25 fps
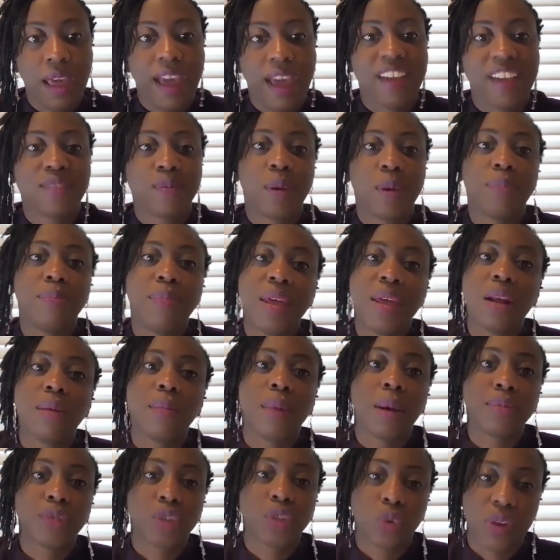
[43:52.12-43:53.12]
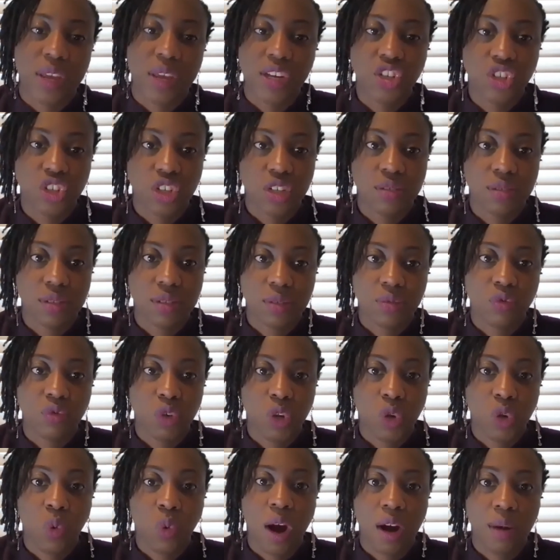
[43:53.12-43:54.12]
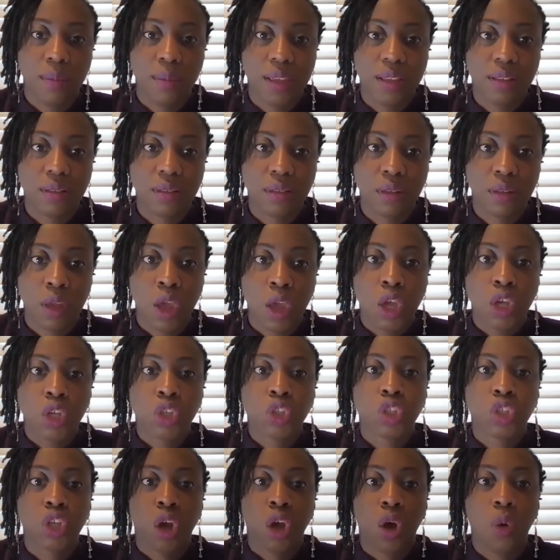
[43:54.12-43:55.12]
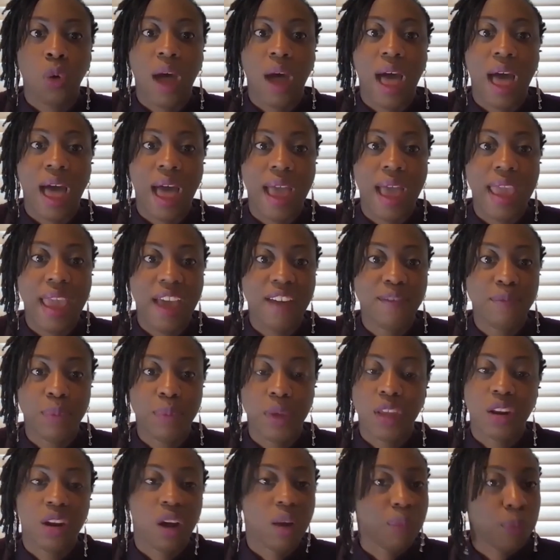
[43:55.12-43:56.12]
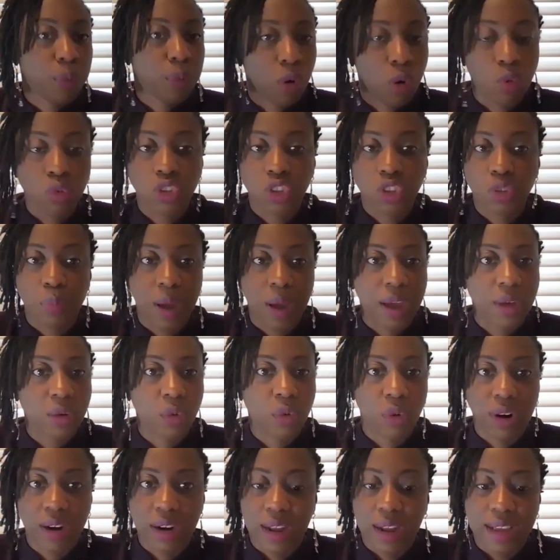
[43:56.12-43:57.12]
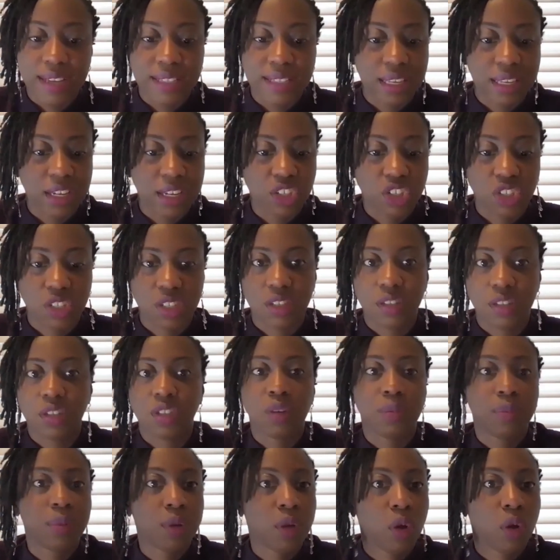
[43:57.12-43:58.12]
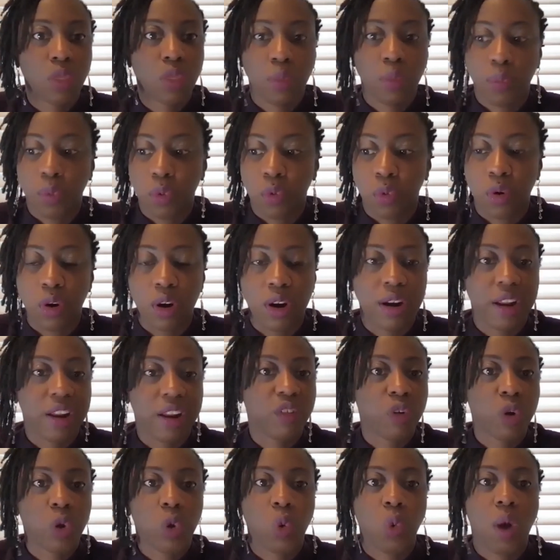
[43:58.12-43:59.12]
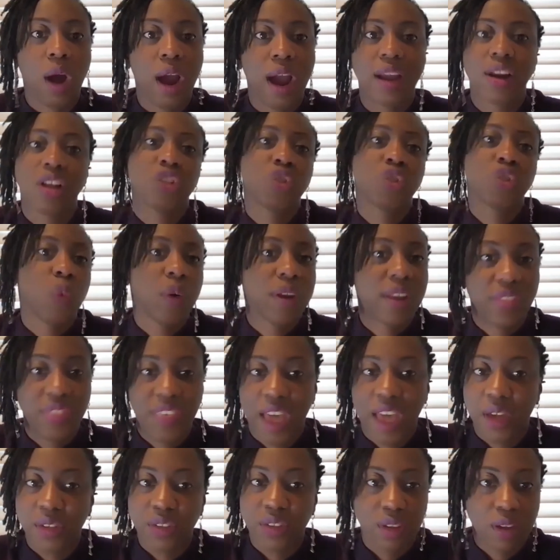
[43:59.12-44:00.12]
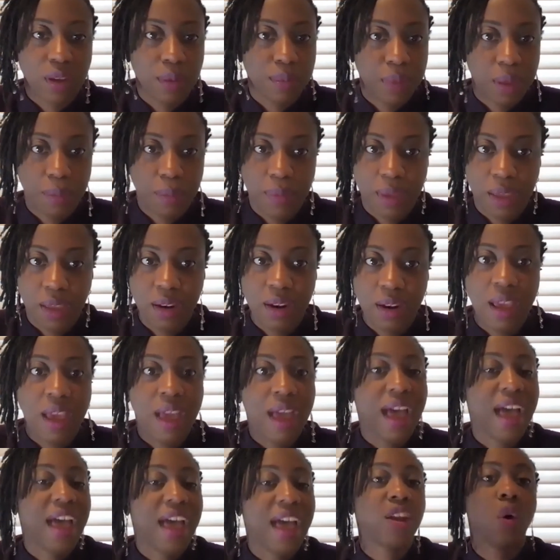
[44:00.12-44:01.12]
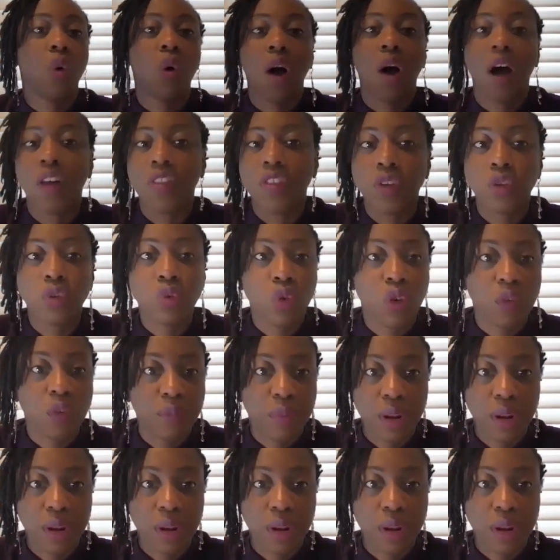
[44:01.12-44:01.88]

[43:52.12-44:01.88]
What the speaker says: has been minimum donation. requirements. So I have been approached by an organization to be on the board, and it required a 20,000 commitment. I know others who have